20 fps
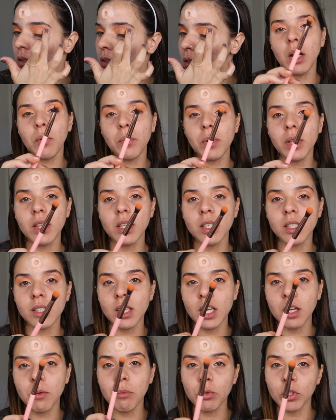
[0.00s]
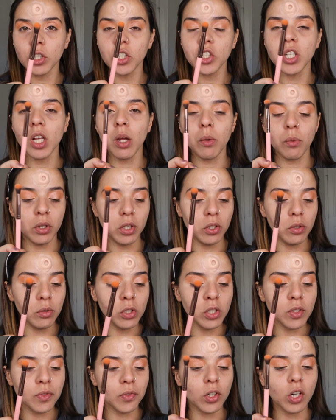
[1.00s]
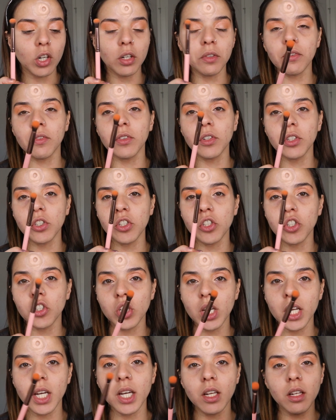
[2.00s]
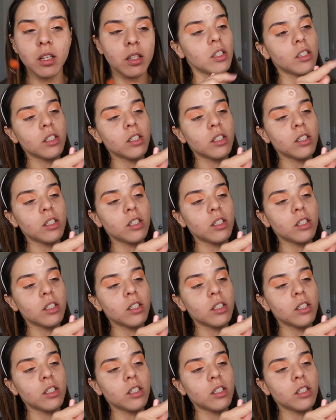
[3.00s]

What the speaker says: Now with the same brush that we used for our first shade, the